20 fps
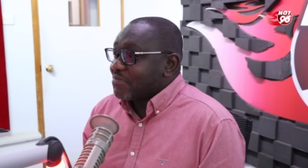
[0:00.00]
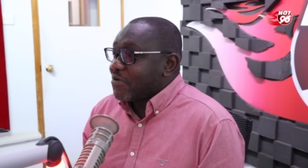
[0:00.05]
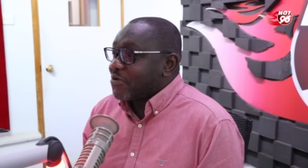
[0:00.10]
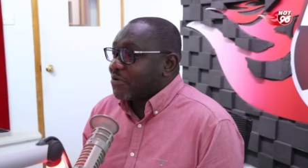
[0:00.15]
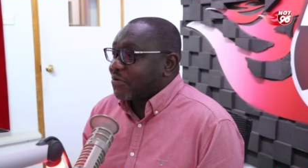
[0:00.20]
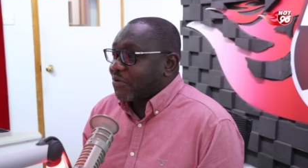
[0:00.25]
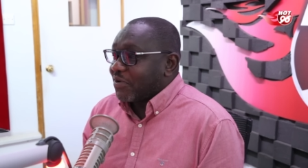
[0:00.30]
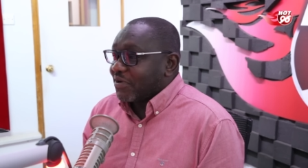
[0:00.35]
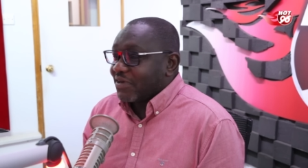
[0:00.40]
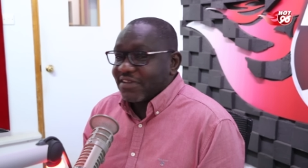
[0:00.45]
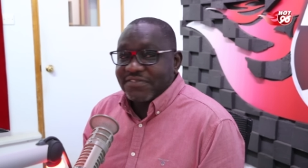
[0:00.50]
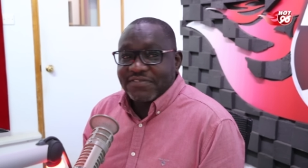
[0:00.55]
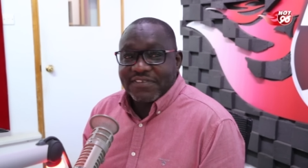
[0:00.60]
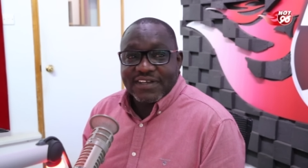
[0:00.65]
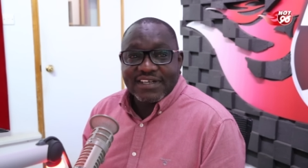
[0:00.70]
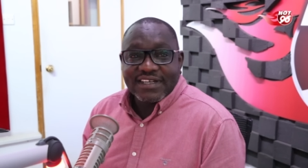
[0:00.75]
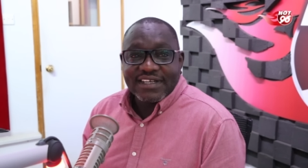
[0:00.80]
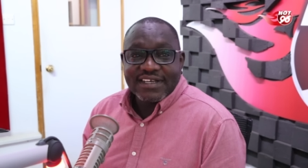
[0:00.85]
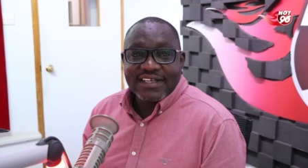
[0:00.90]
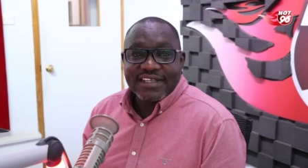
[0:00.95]
more
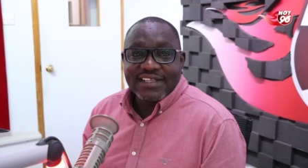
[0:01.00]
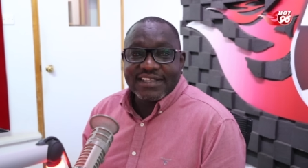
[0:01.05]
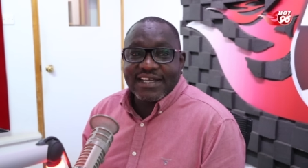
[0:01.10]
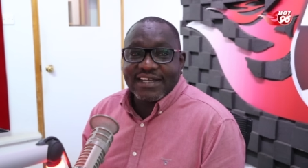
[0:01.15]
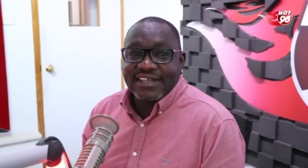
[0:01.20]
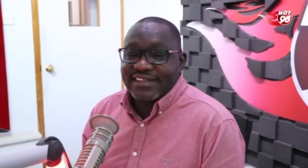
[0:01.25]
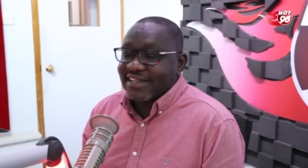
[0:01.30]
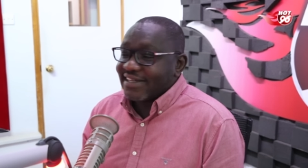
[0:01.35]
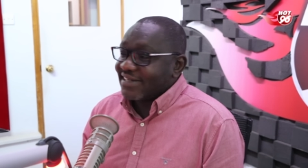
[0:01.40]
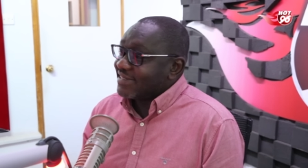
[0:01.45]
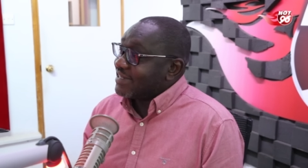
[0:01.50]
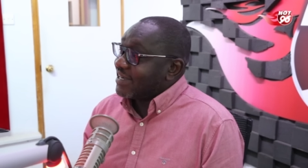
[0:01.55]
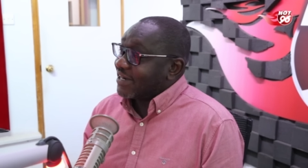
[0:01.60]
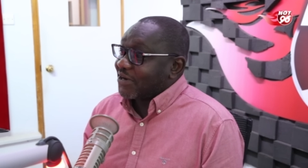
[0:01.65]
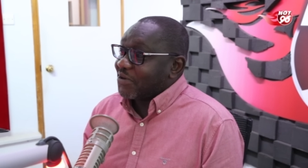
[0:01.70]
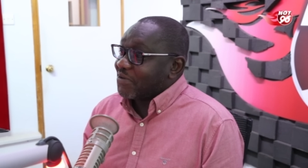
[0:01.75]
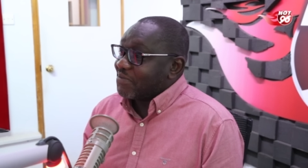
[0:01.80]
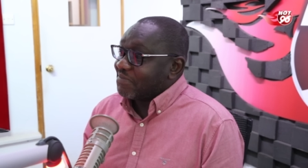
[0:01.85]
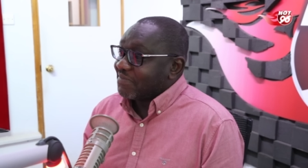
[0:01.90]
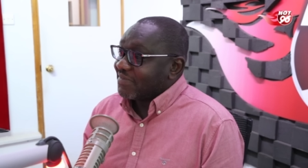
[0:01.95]
qualified than
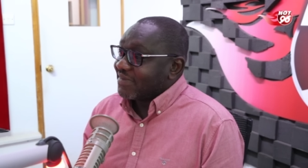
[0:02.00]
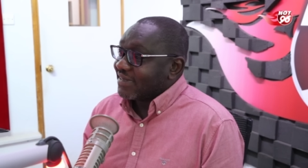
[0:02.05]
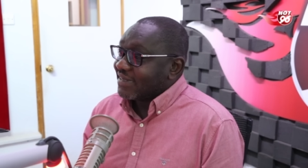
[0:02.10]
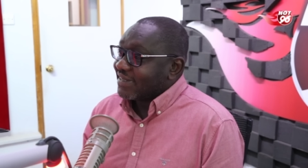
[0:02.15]
Jakom.